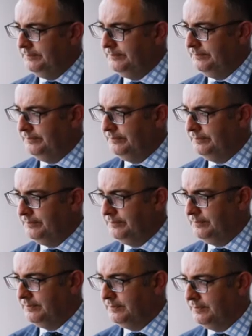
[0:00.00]

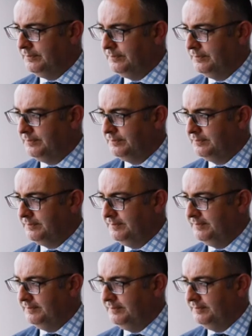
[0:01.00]

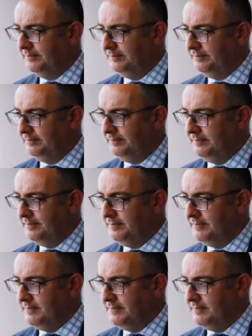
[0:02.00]
No words are spoken by the person on screen.